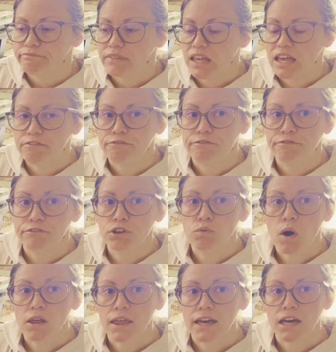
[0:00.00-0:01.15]
if you
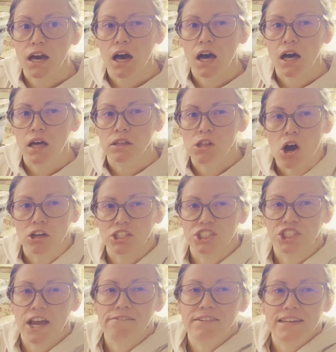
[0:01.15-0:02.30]
want like a
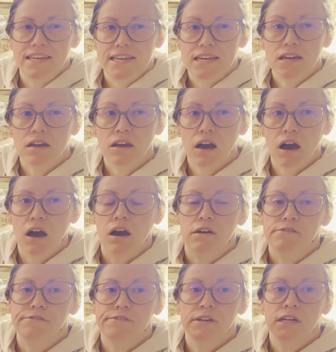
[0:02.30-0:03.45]
longevity
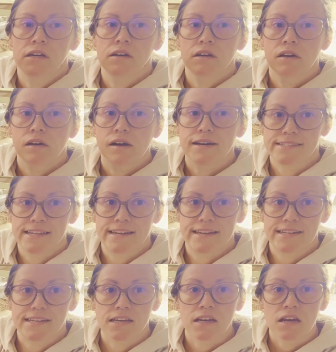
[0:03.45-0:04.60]
of
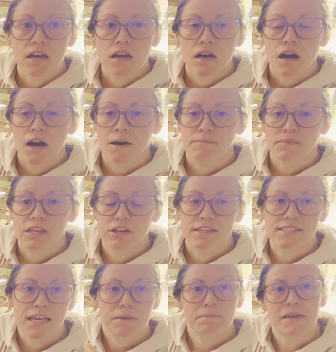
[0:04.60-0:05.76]
acidity. There
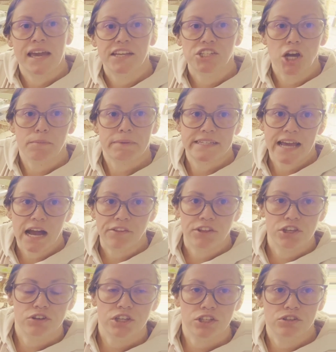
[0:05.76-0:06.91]
is like pH up and down that
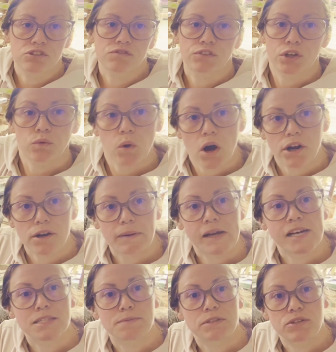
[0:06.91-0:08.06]
you can use for your water. My
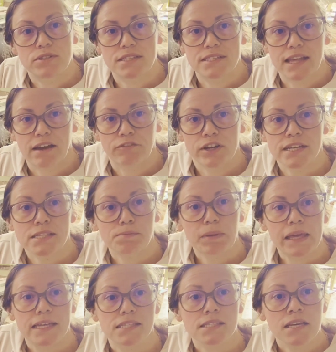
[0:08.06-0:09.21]
husband uses that for his
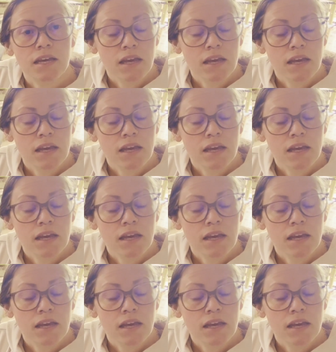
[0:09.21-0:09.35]
plants.